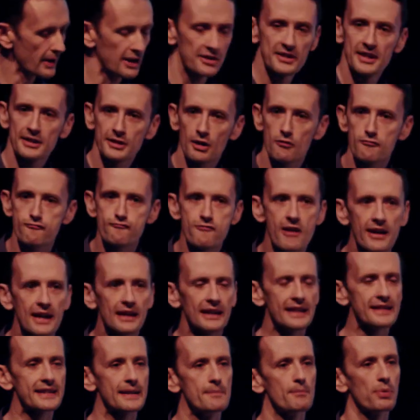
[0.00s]
because it's a
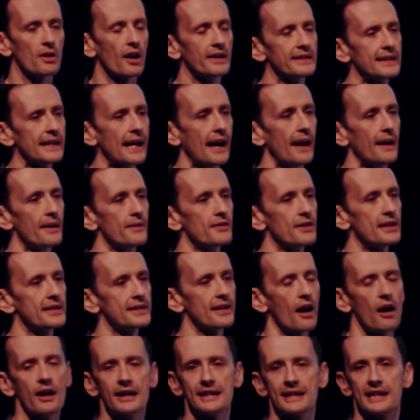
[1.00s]
really simple idea.
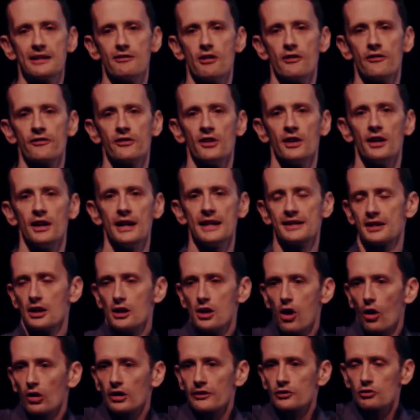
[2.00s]
This idea of it's a
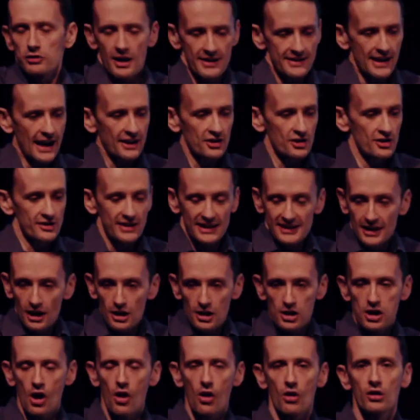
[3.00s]
log of transactions, it's a
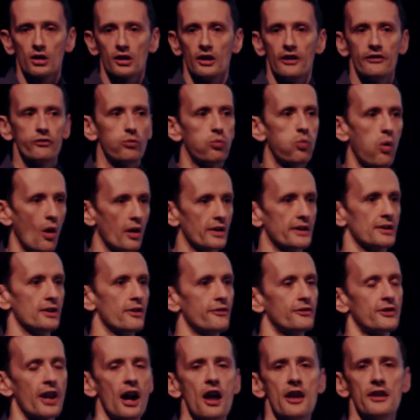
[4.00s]
log of what
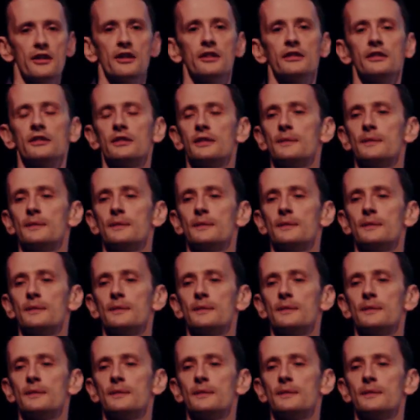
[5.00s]
you've done